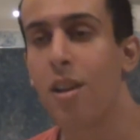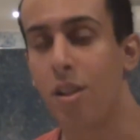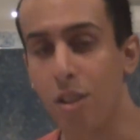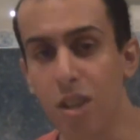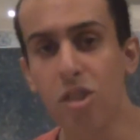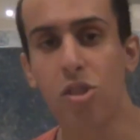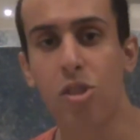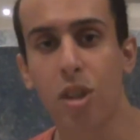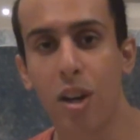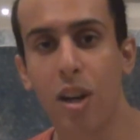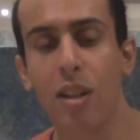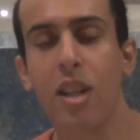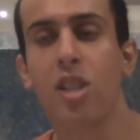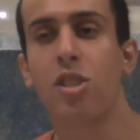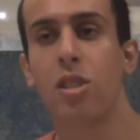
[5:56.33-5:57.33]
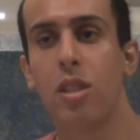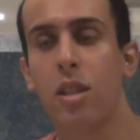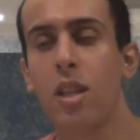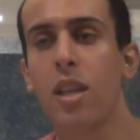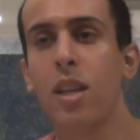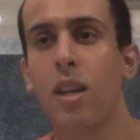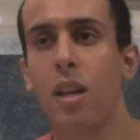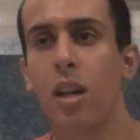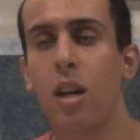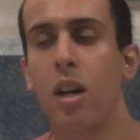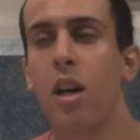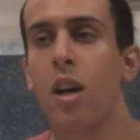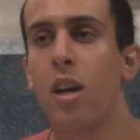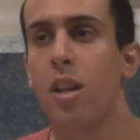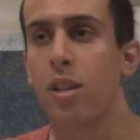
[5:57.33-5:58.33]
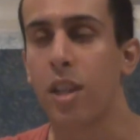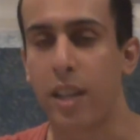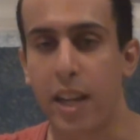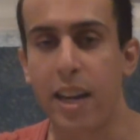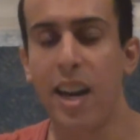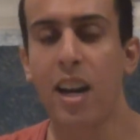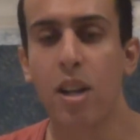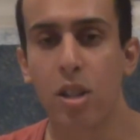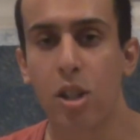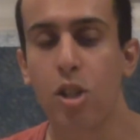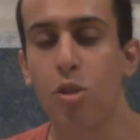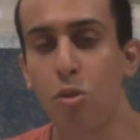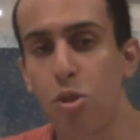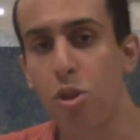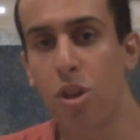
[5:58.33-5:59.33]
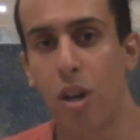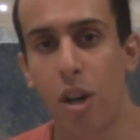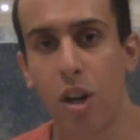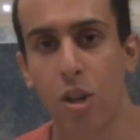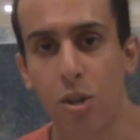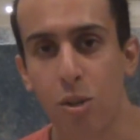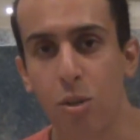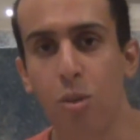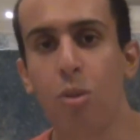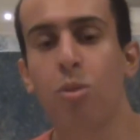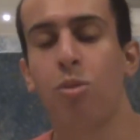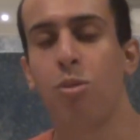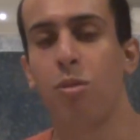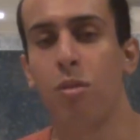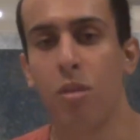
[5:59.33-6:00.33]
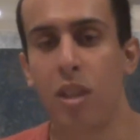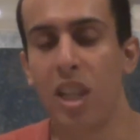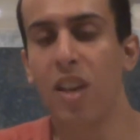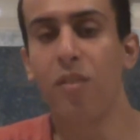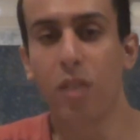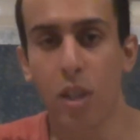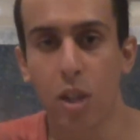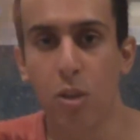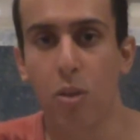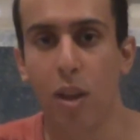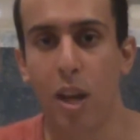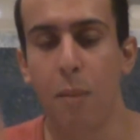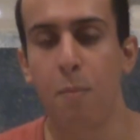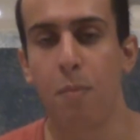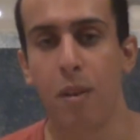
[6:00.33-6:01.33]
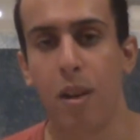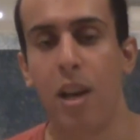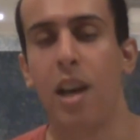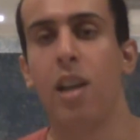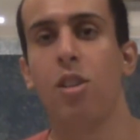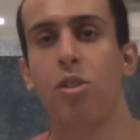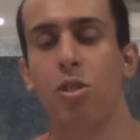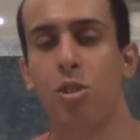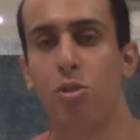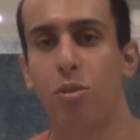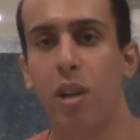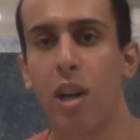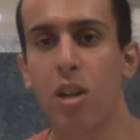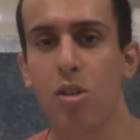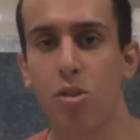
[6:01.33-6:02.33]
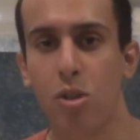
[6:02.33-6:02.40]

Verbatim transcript: This doll is the character you talk to level you up and to try